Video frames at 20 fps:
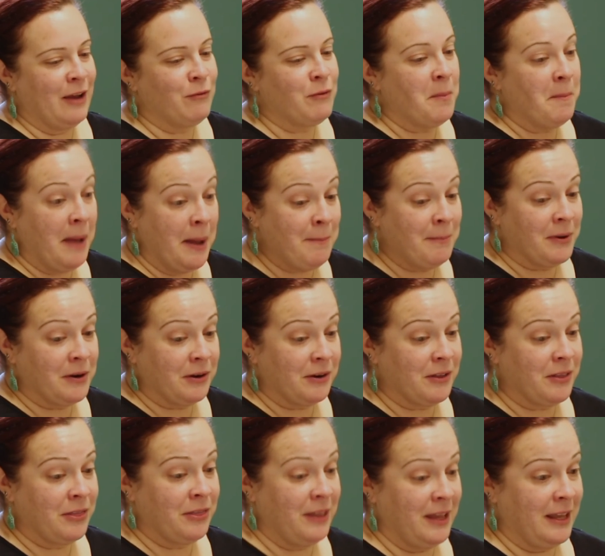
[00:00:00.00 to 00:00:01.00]
I
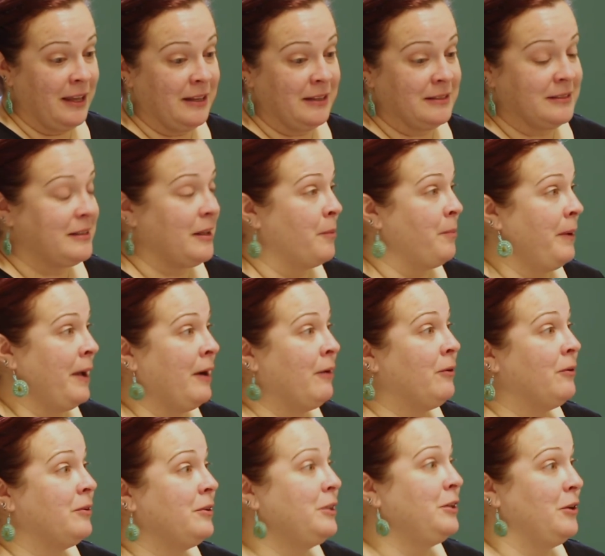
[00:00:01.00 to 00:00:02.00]
remember things
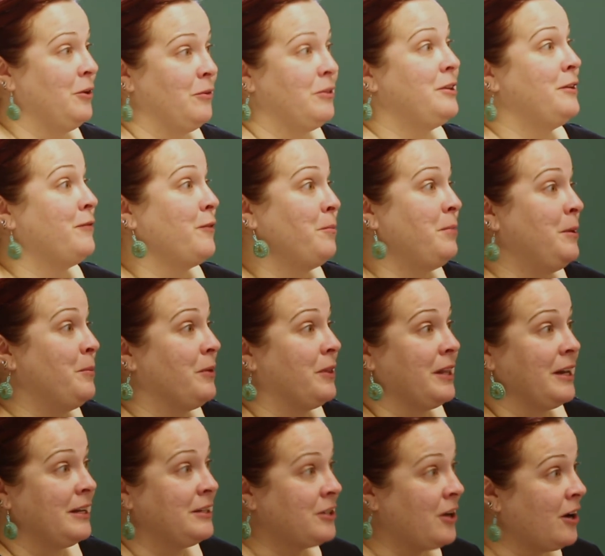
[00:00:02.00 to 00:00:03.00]
about, you know, the different people
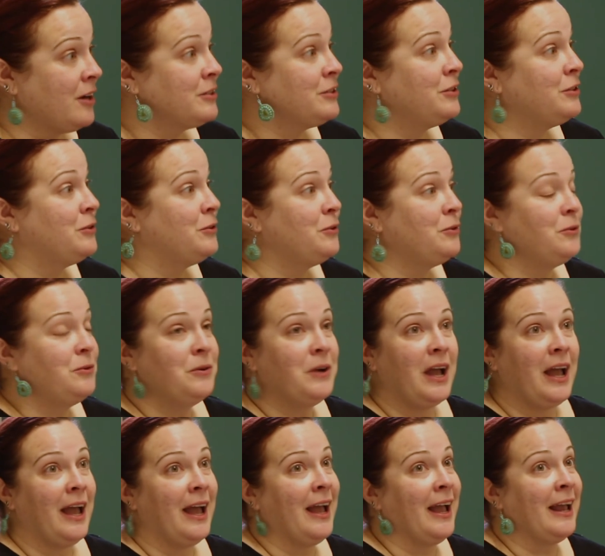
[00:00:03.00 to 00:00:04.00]
that I talked to.
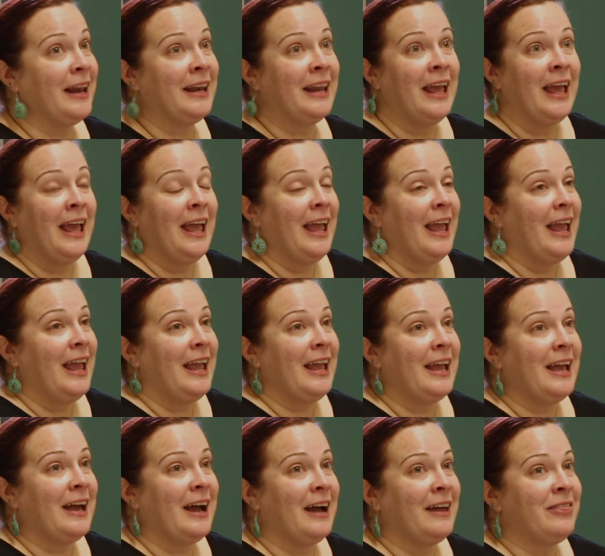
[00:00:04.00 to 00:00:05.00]
And
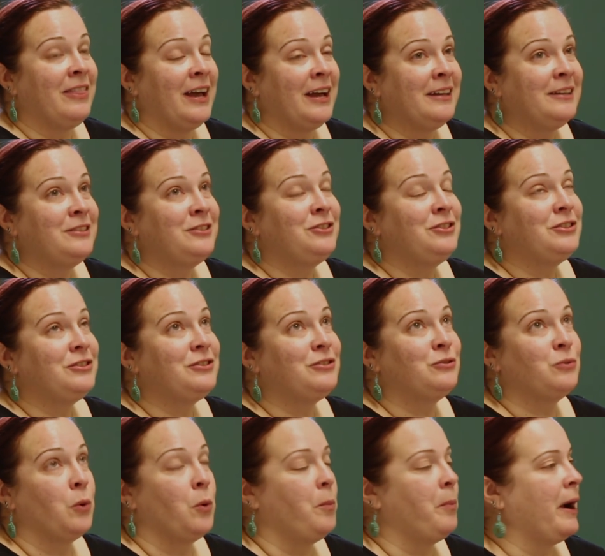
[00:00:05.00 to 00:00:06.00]
that is just
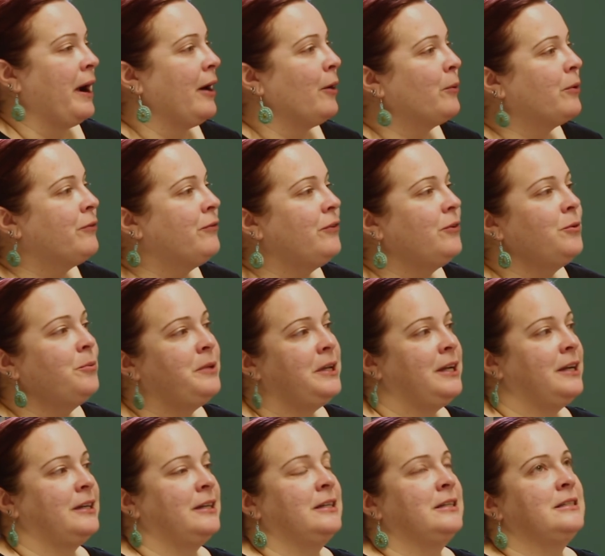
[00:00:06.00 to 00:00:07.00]
so powerful,
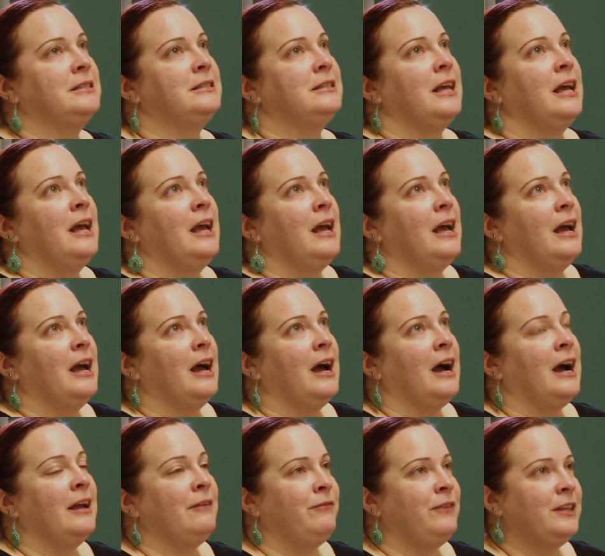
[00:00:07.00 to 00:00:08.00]
because
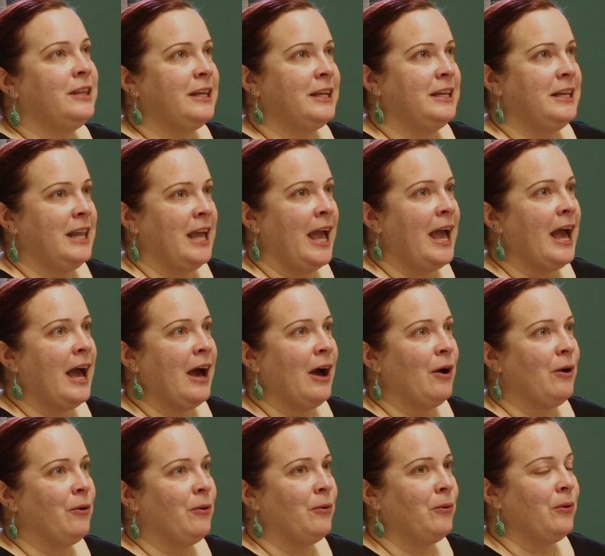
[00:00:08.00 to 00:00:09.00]
mm-hmm. I feel like
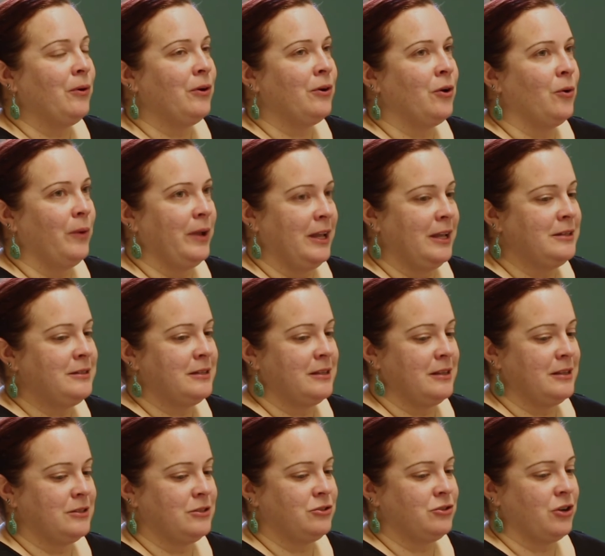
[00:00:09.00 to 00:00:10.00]
now going into
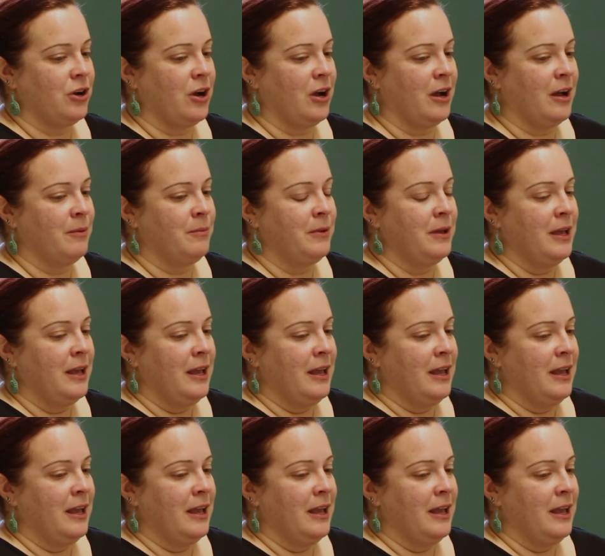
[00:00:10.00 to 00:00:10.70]
this job,